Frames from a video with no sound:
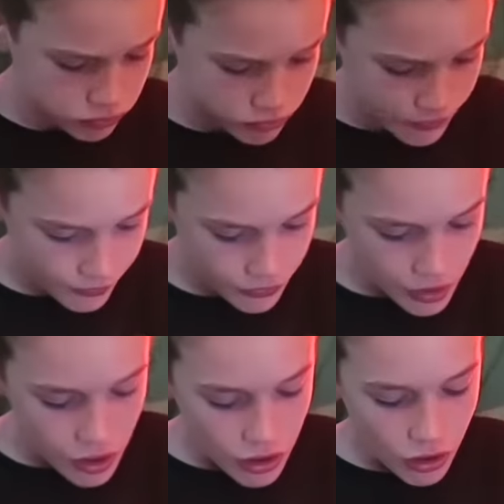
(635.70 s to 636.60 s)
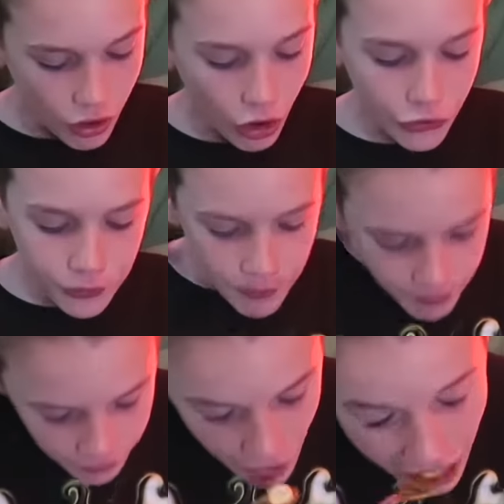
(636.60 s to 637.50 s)
the chili, bro? Awesome.
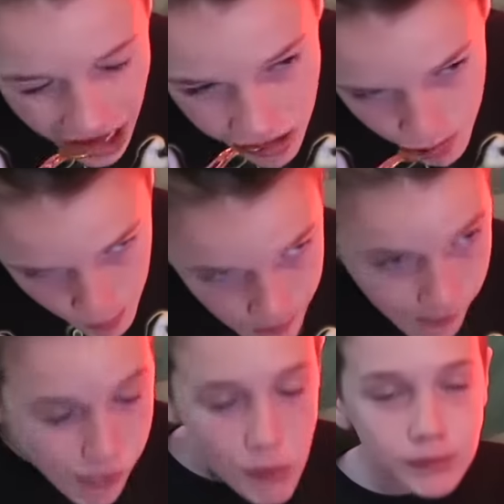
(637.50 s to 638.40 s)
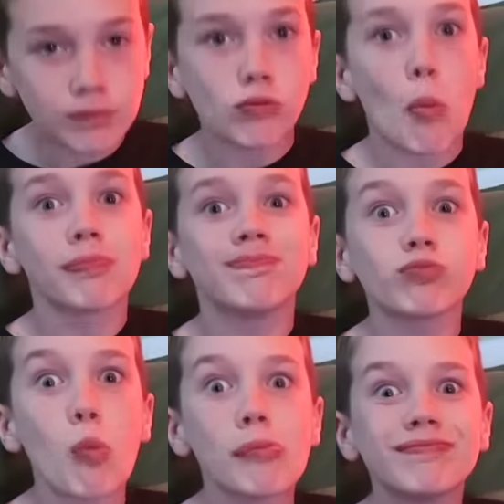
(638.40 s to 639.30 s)
Awesome. Awesome.
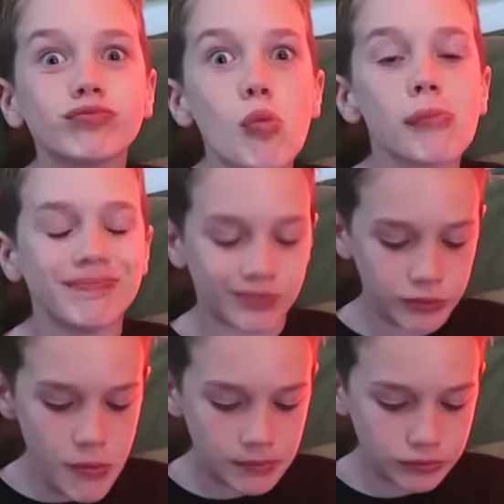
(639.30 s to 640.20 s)
Tasty and spicy?